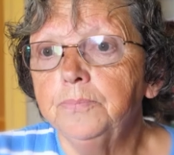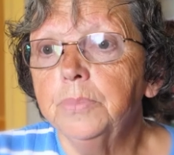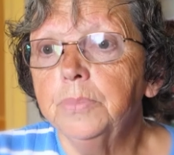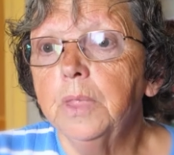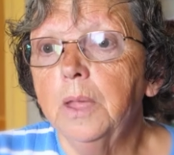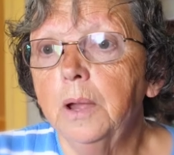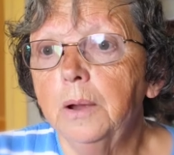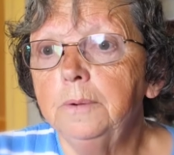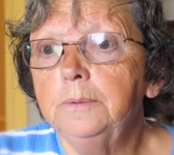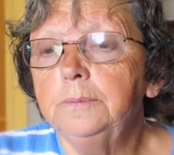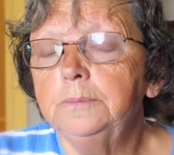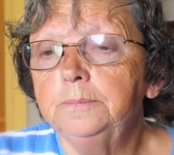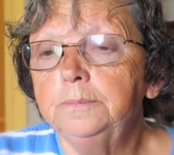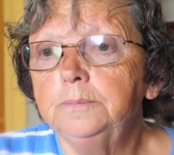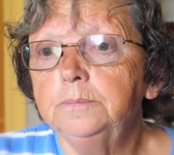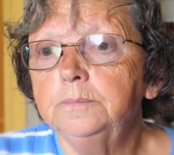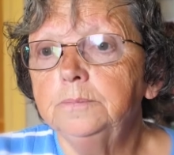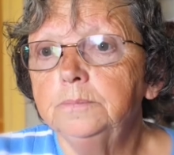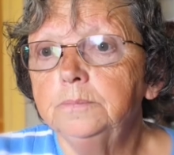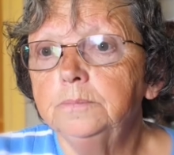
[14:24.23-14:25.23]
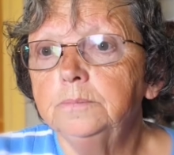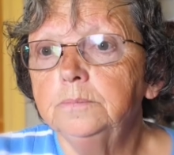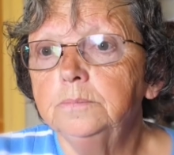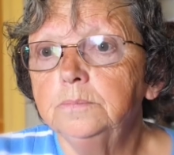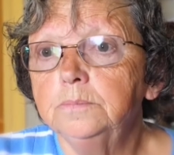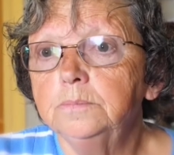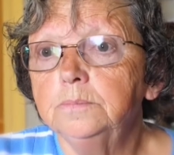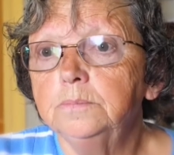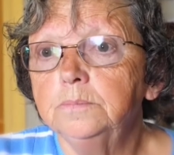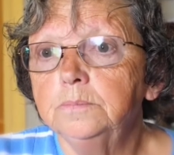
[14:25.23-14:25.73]
and
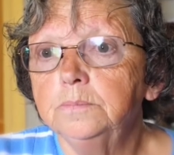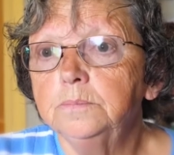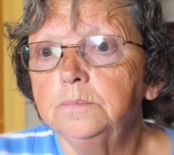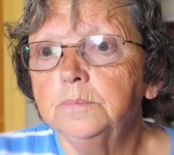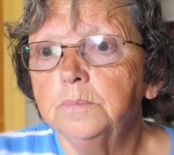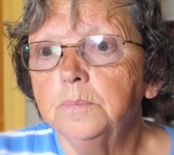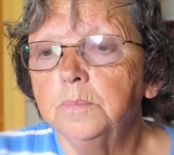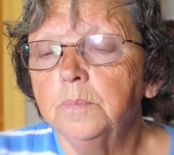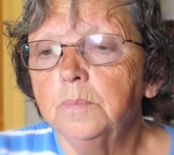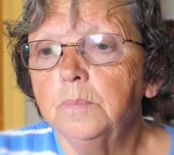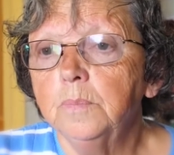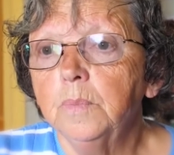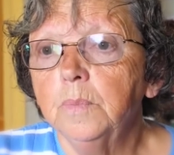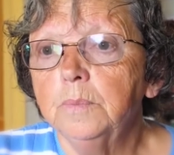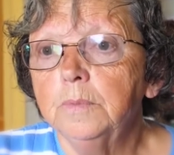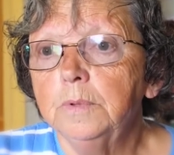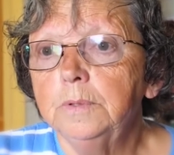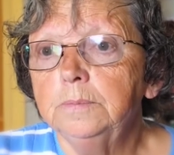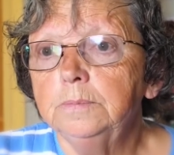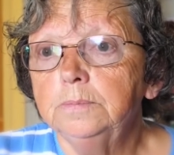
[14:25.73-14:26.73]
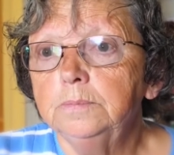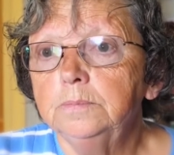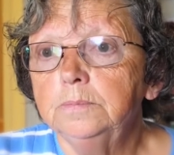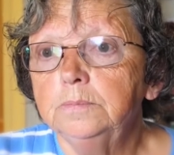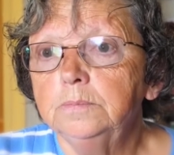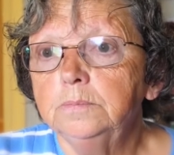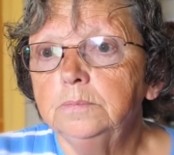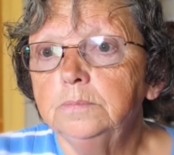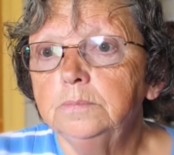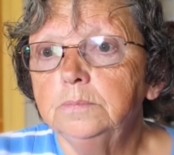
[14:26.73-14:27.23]
within a few
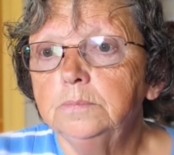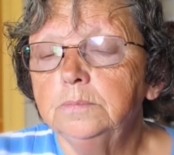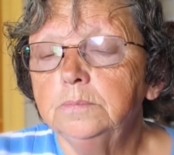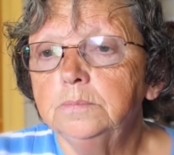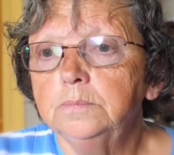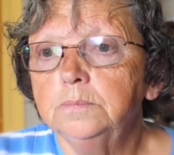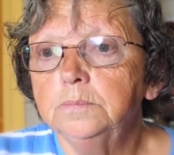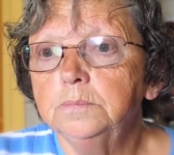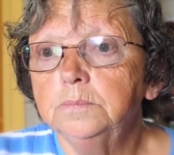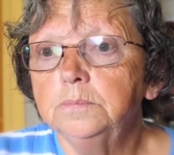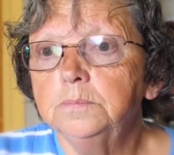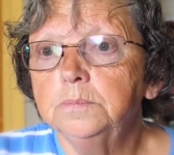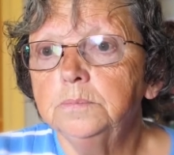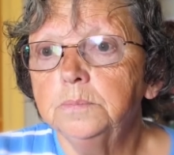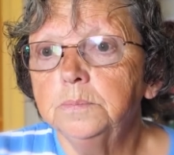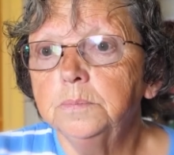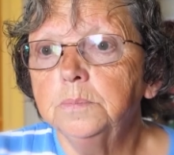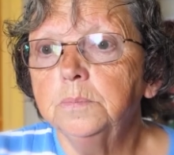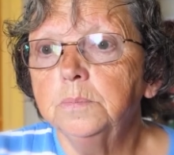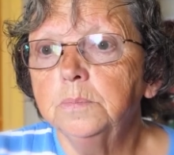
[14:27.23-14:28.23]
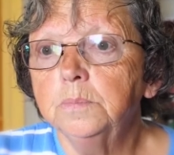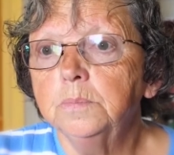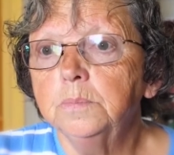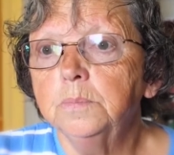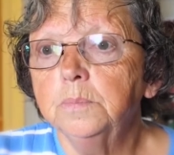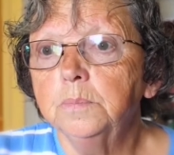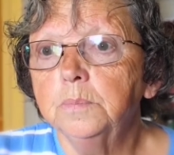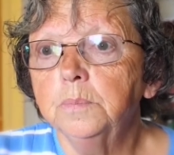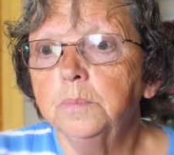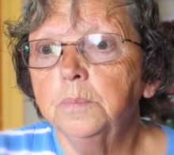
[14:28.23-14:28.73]
days you had an
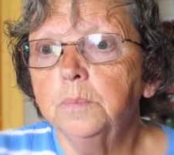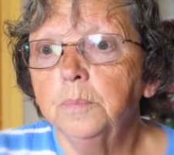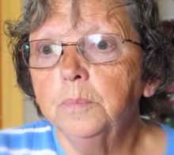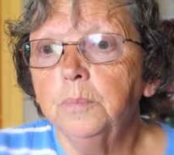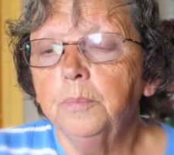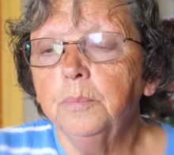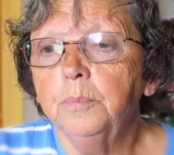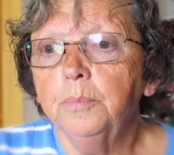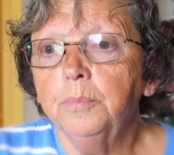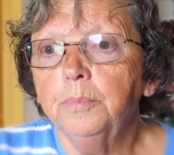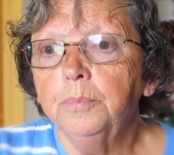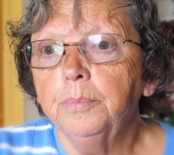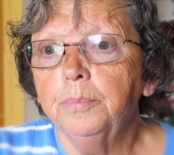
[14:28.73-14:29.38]
event.